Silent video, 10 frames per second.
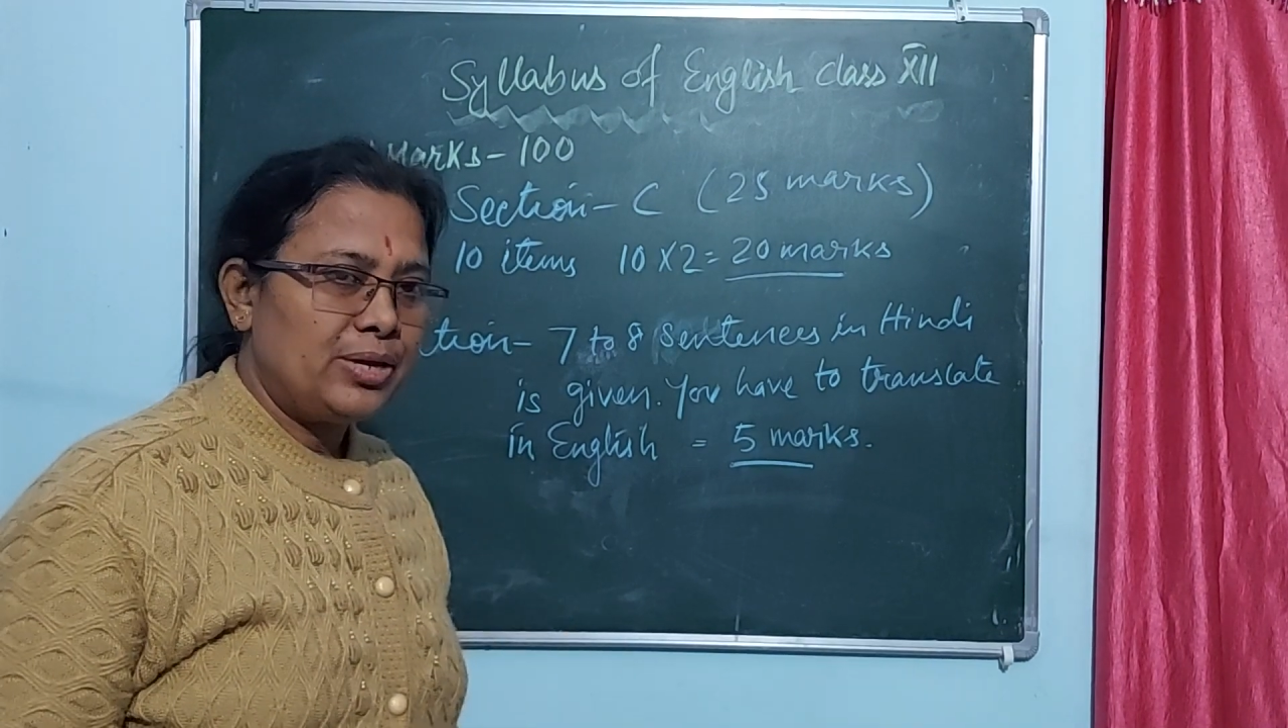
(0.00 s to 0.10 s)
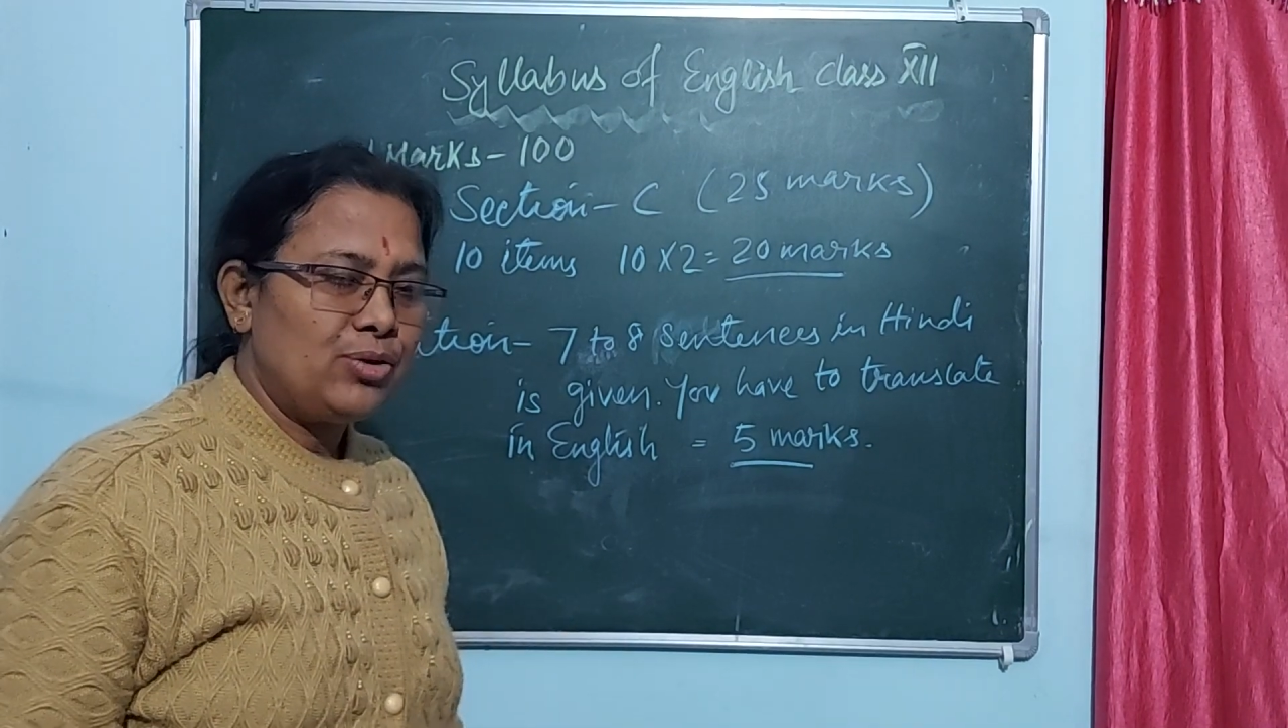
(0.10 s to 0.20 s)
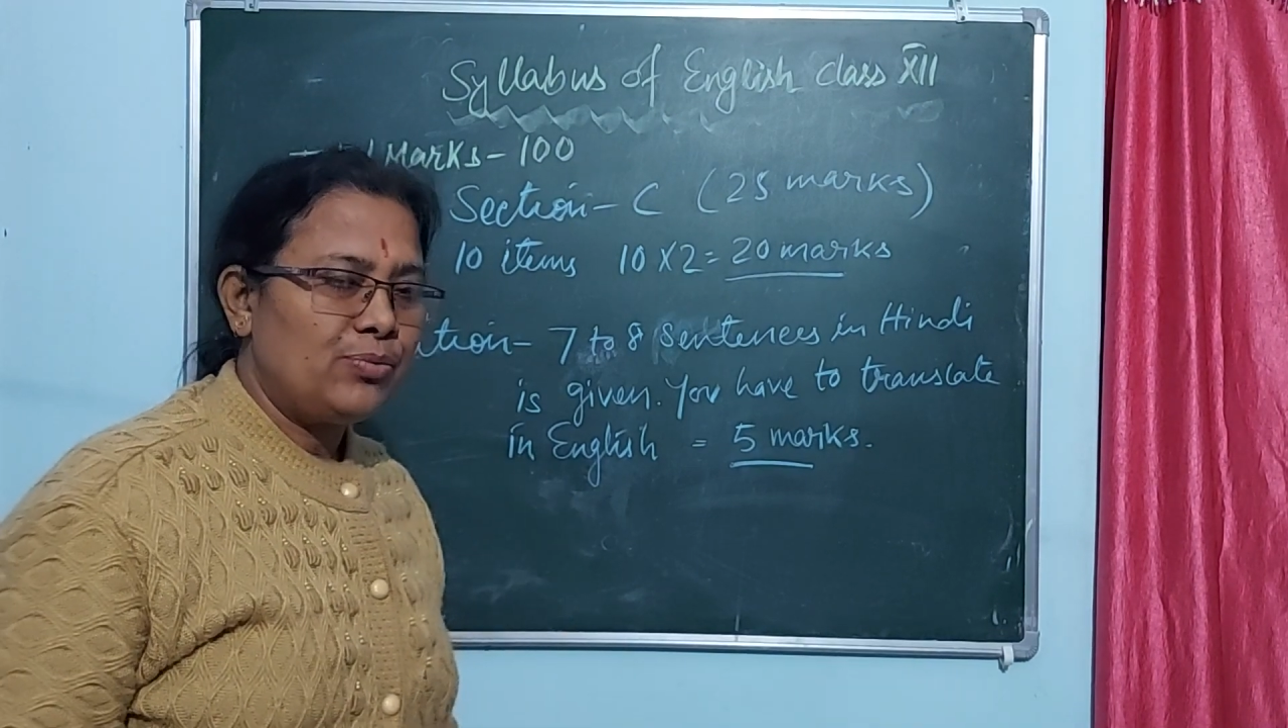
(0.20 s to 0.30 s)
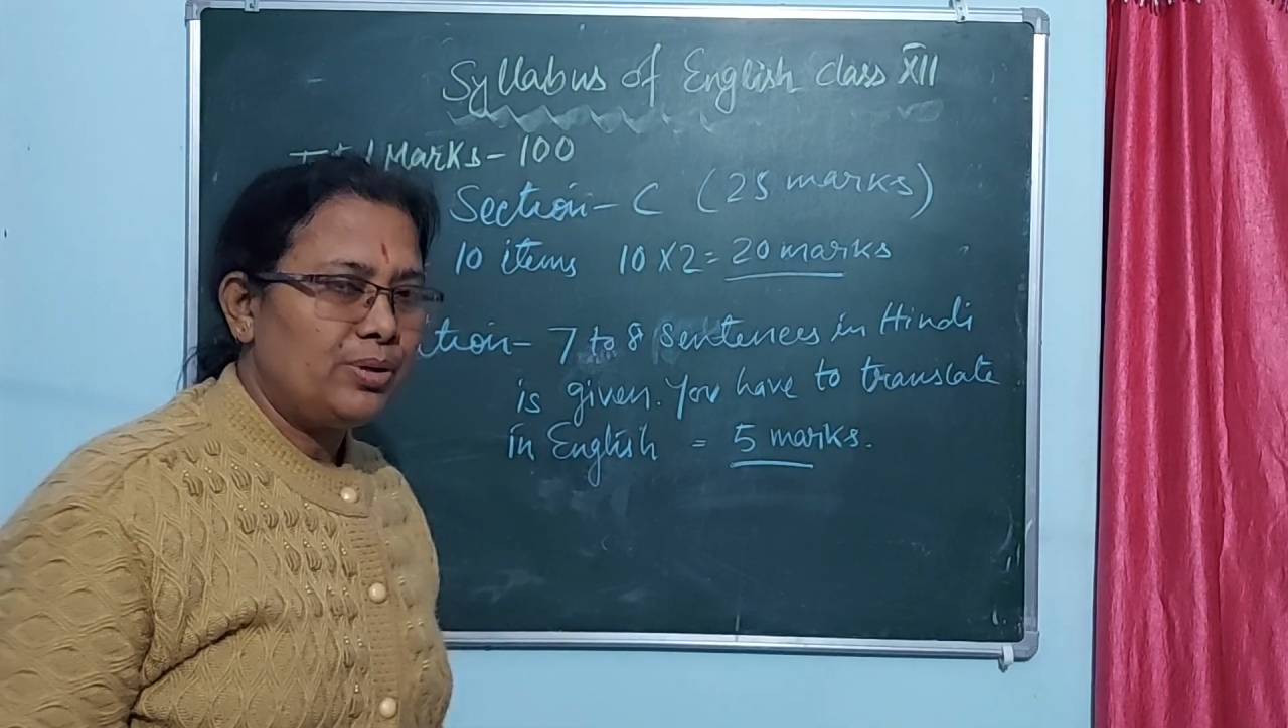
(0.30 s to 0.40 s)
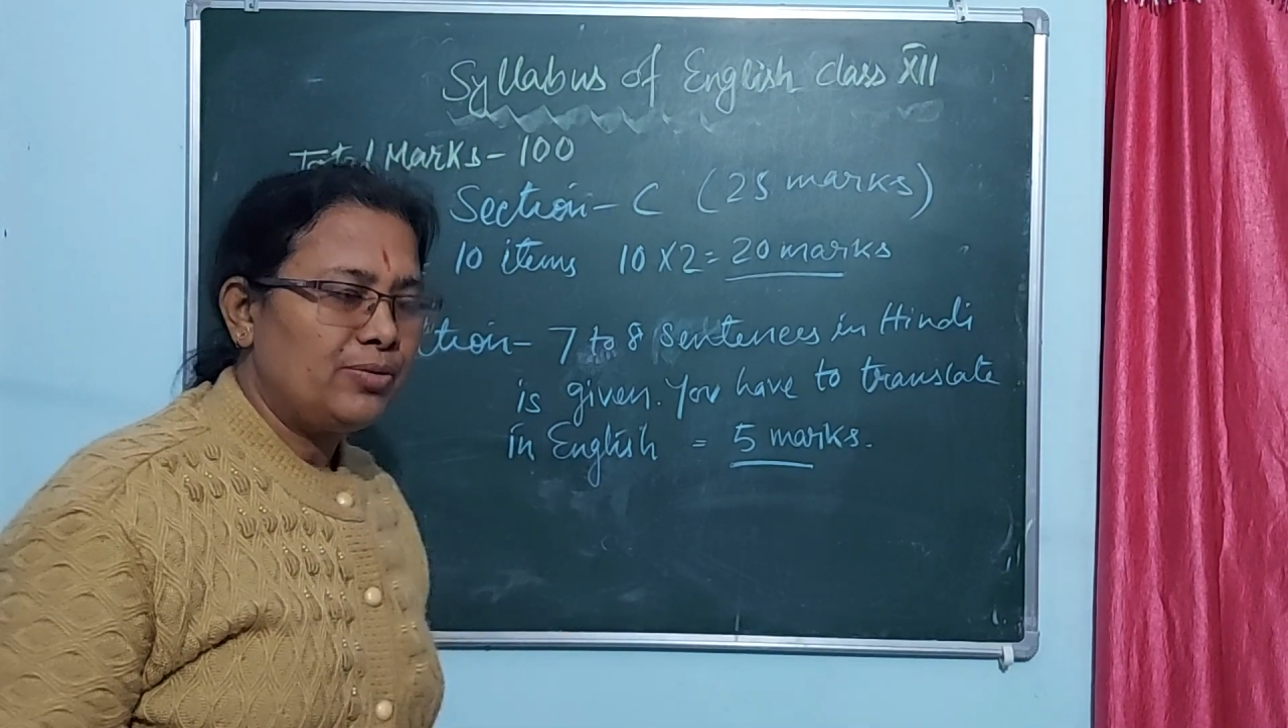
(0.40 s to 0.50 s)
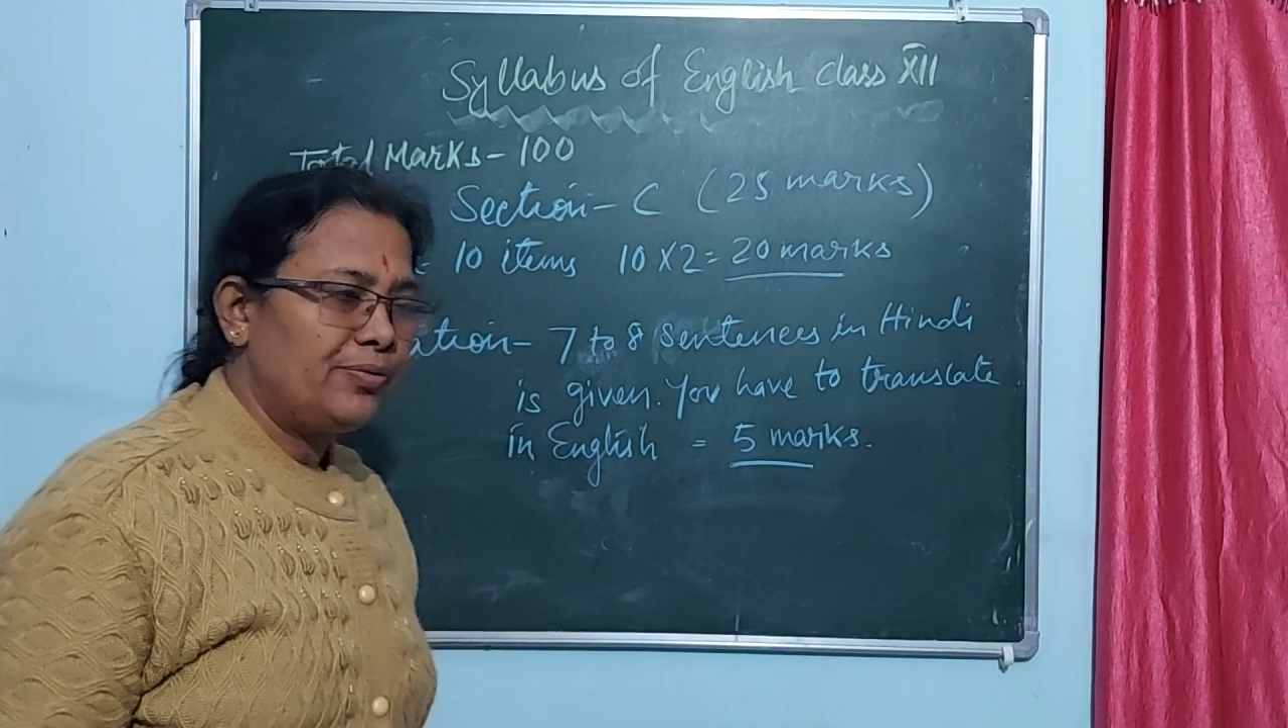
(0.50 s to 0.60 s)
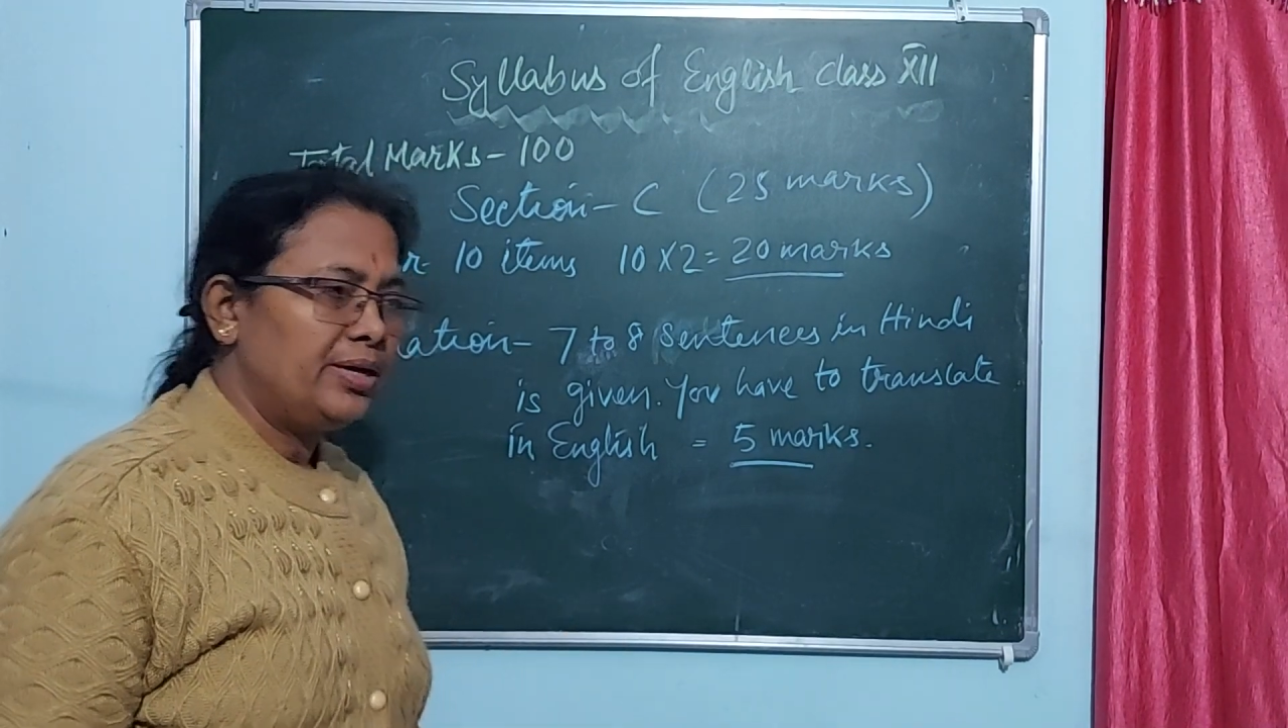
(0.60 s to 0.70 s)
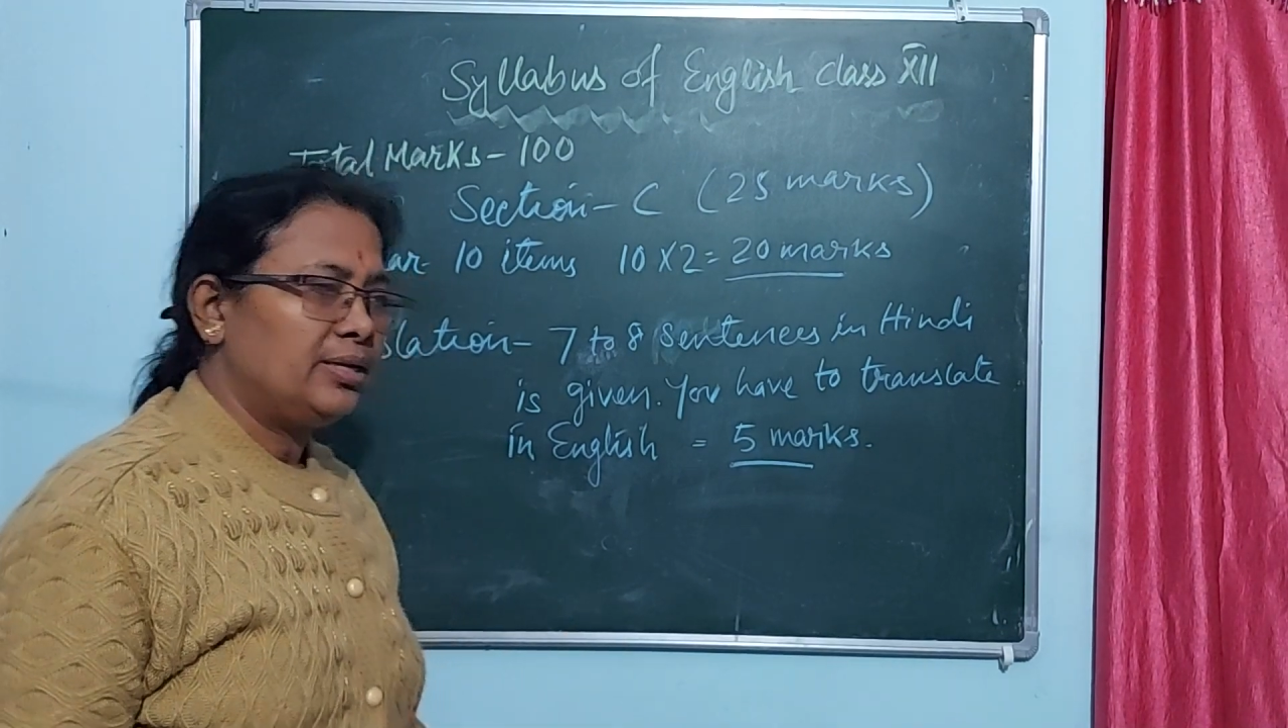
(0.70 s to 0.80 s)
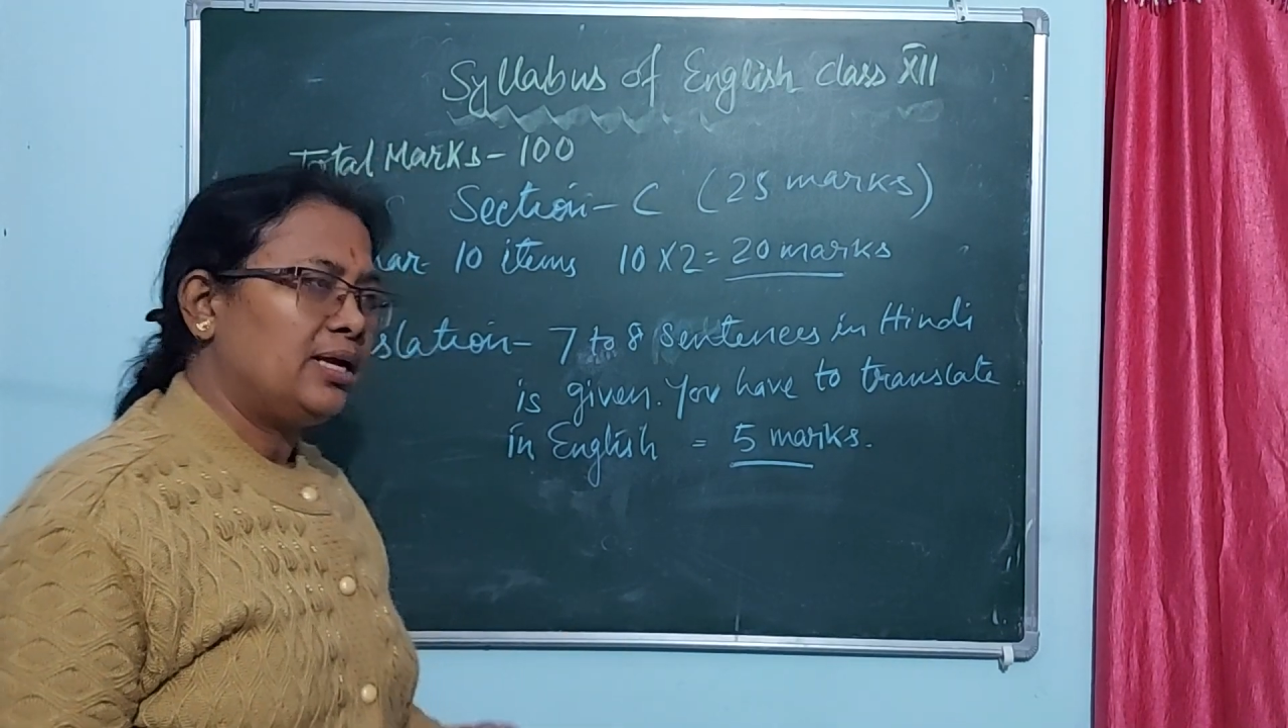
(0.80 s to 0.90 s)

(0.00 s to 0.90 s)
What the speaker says: you perfect.